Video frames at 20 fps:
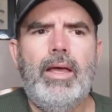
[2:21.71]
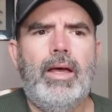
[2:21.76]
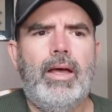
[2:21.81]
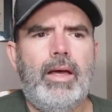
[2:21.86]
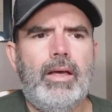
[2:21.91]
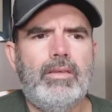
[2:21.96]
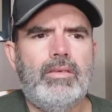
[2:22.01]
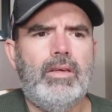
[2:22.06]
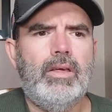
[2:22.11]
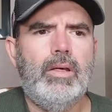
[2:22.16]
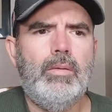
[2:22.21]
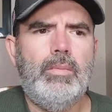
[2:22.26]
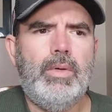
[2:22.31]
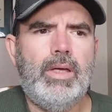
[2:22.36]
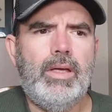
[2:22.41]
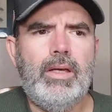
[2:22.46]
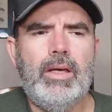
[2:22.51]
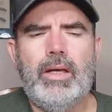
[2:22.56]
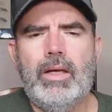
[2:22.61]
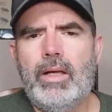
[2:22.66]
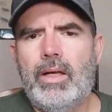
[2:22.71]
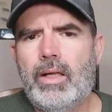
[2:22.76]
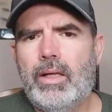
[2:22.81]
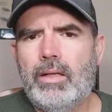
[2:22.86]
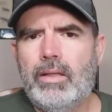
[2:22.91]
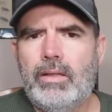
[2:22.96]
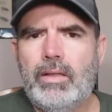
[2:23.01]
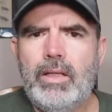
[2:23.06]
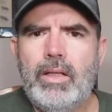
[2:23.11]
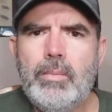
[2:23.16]
Uh, it's going to be
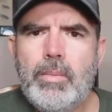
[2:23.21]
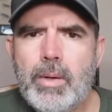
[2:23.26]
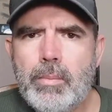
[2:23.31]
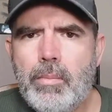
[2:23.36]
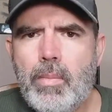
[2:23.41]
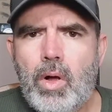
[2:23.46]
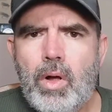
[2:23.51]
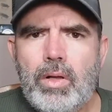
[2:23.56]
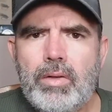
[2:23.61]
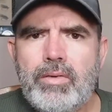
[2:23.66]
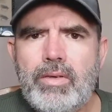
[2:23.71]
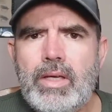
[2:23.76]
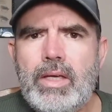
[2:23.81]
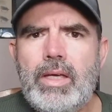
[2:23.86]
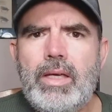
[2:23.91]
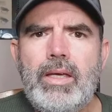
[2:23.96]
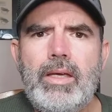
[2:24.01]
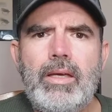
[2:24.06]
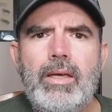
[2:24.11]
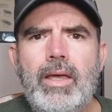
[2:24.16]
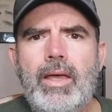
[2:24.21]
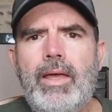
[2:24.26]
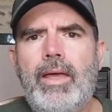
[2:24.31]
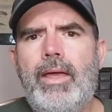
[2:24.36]
a, a, little bit malty